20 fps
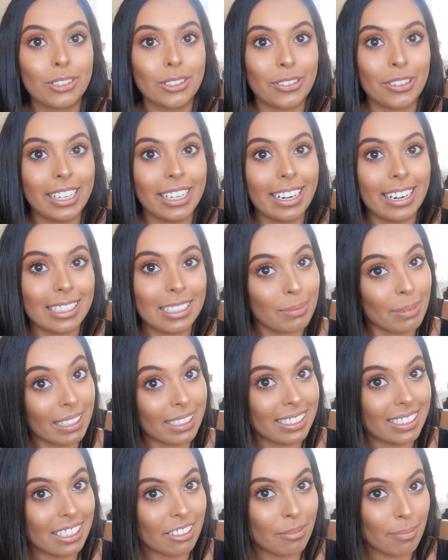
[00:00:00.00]
it looks really
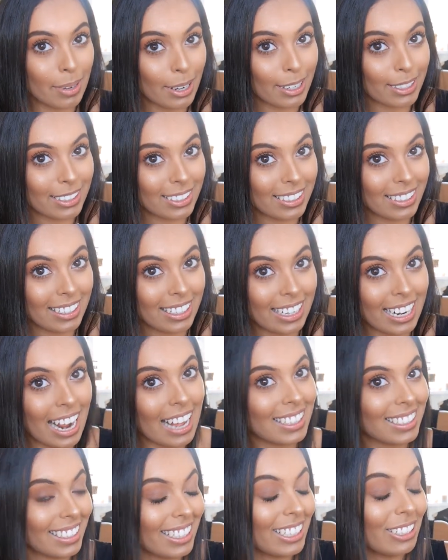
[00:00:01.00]
expensive personally.
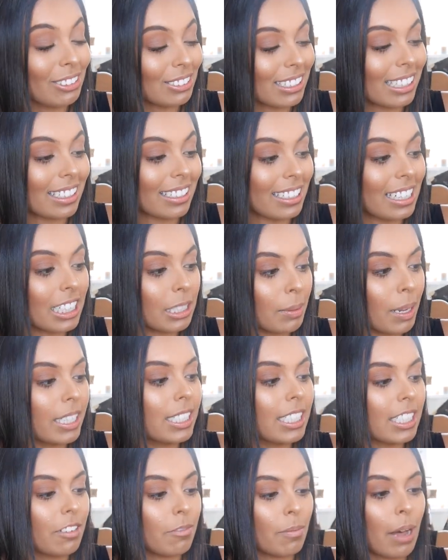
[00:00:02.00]
I think it looks like an
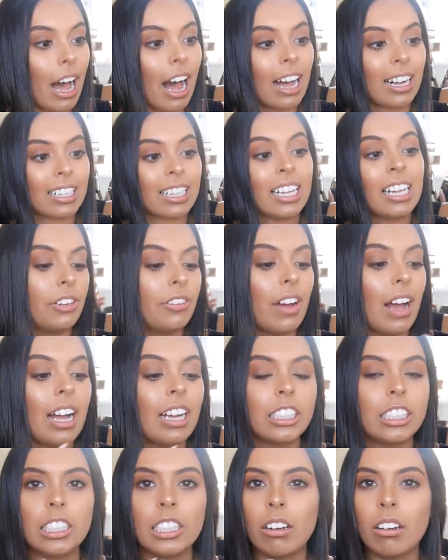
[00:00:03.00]
expensive bag. You've
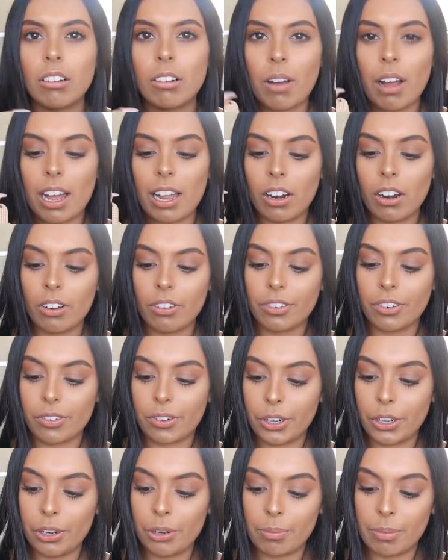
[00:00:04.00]
actually got quite a lot of
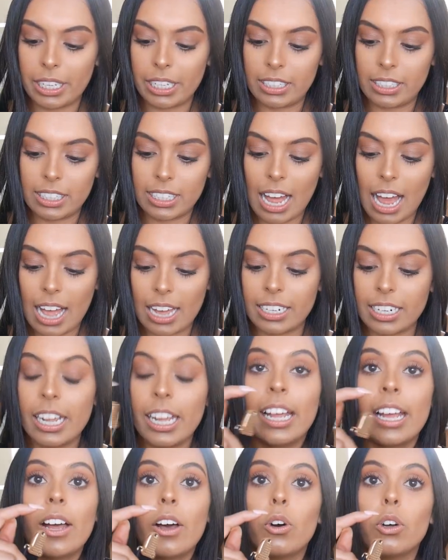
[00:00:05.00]
room inside.
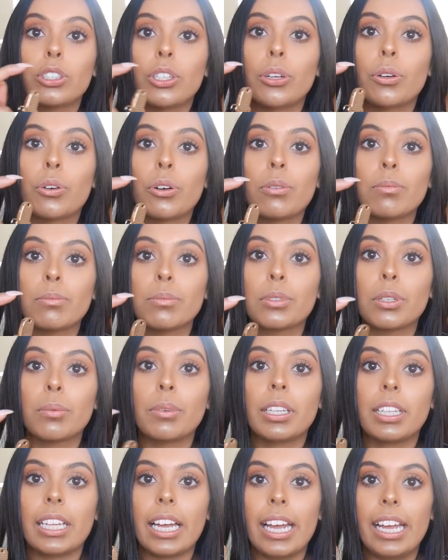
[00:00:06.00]
It also comes
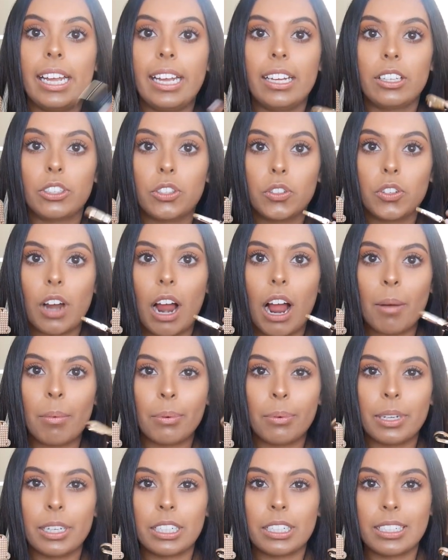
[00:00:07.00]
with a
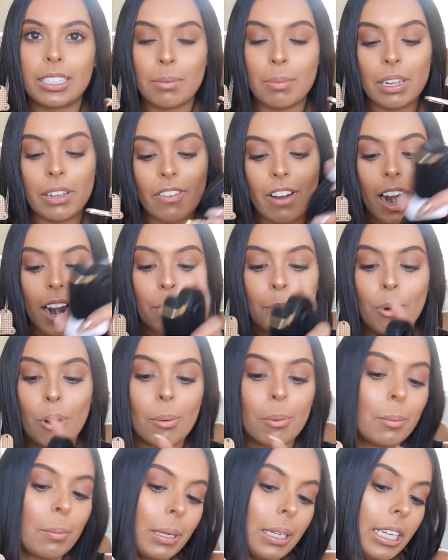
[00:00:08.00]
strap, which to be fair, I
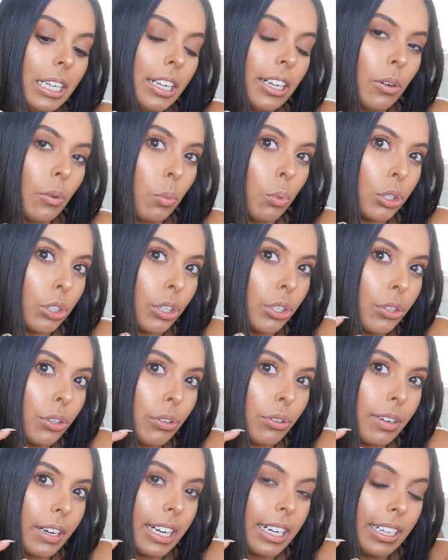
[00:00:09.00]
probably
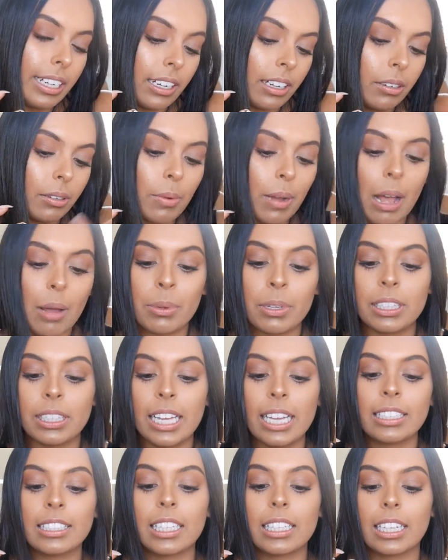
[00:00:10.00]
wouldn't really wear with
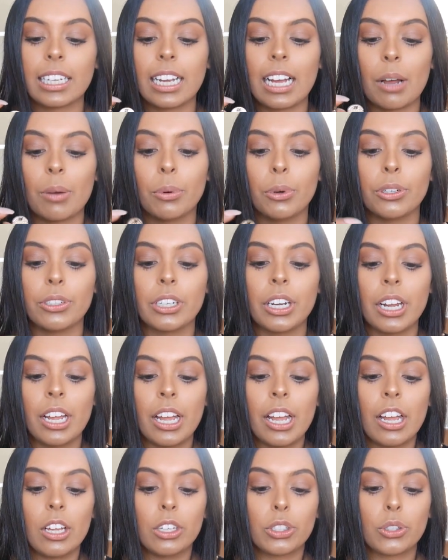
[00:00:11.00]
this. I think I would
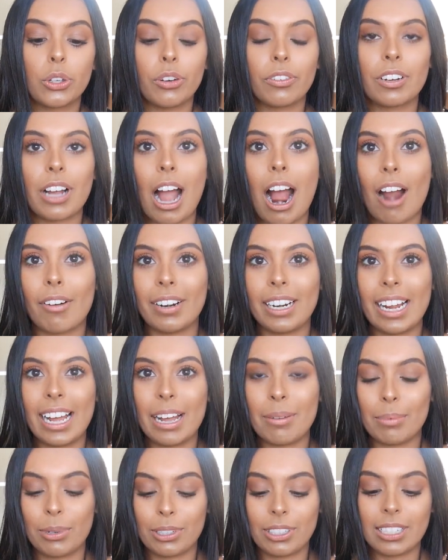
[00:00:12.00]
sort of carry
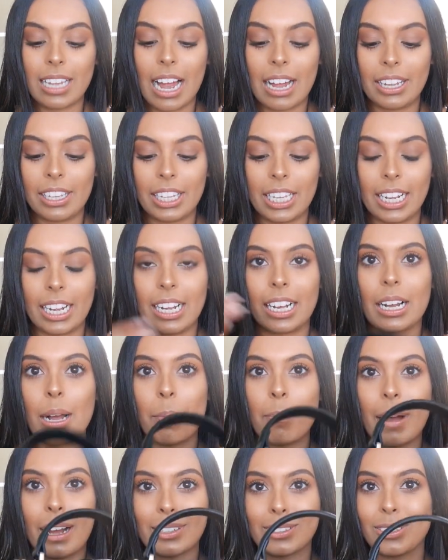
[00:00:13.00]
it because I
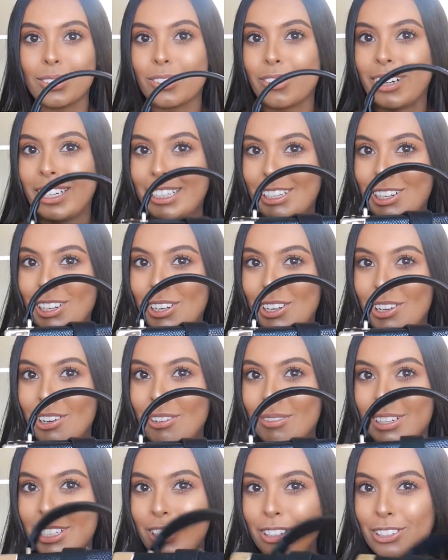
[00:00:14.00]
think bags look really
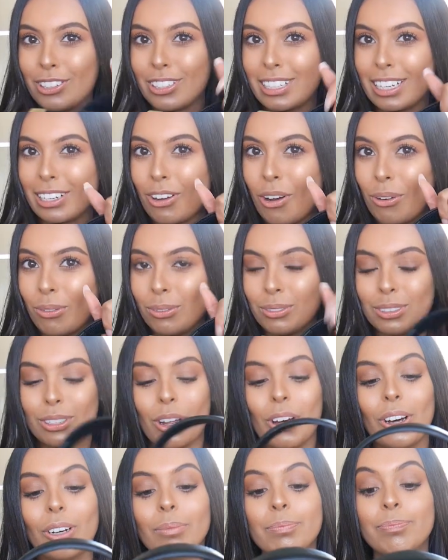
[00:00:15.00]
cute when you just like hold
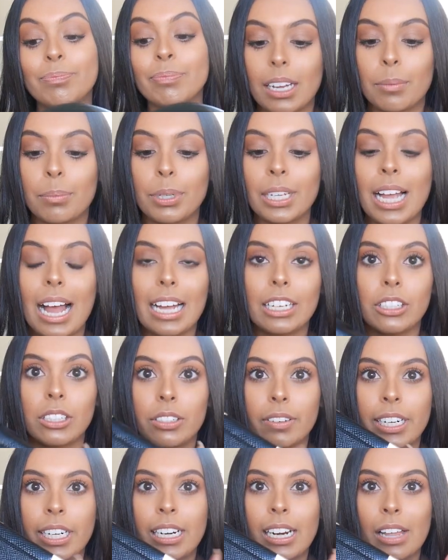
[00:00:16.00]
them but yeah I
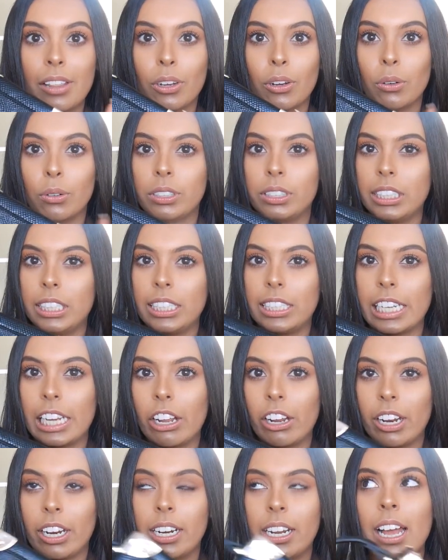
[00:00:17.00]
just really like the gold
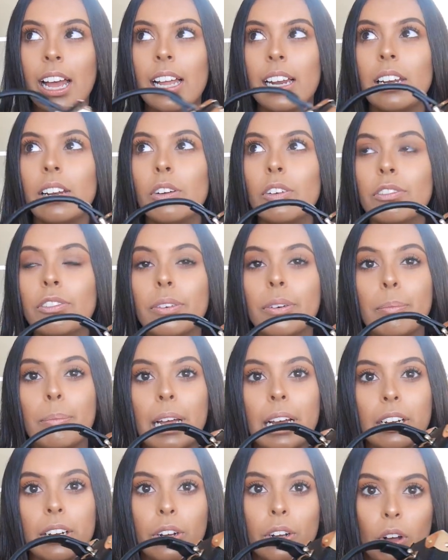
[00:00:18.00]
detail in it I love
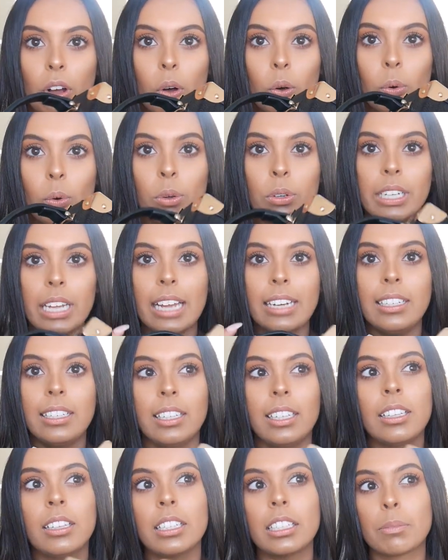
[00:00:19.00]
black and gold
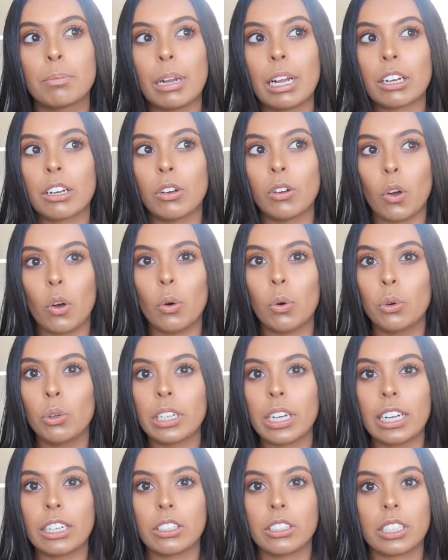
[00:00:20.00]
anything that's black and
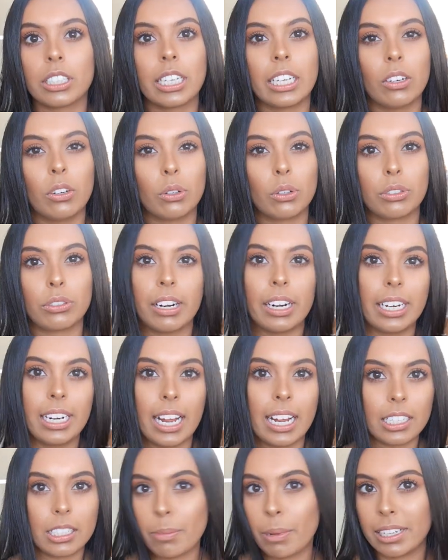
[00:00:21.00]
gold I just think looks really
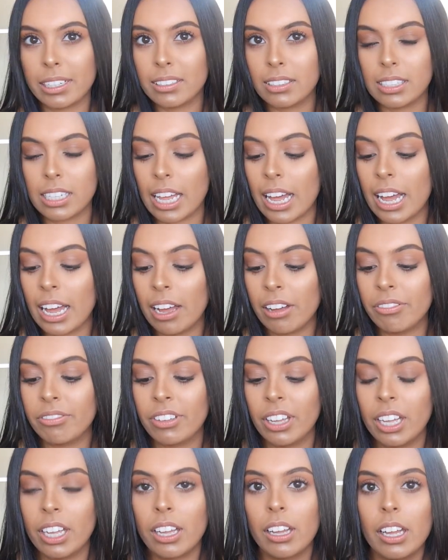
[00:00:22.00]
expensive
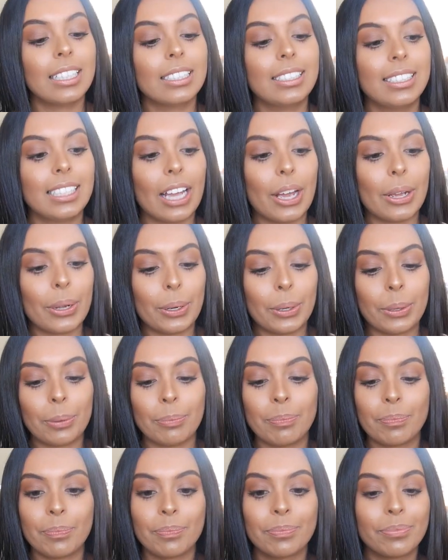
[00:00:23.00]

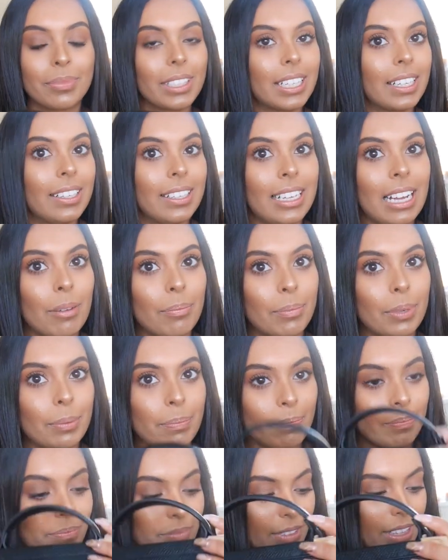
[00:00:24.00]
so yep
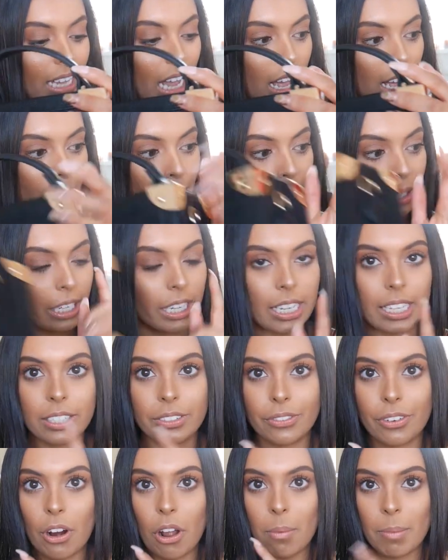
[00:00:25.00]
that
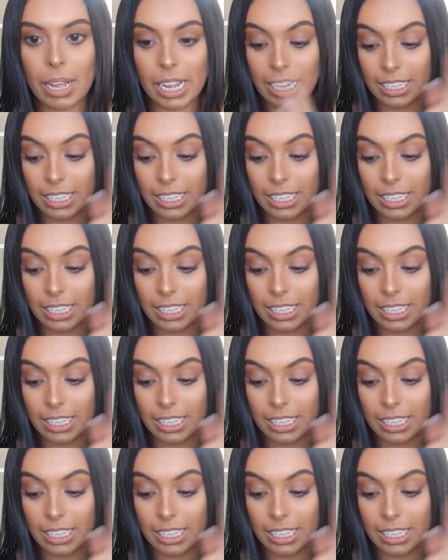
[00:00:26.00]
was from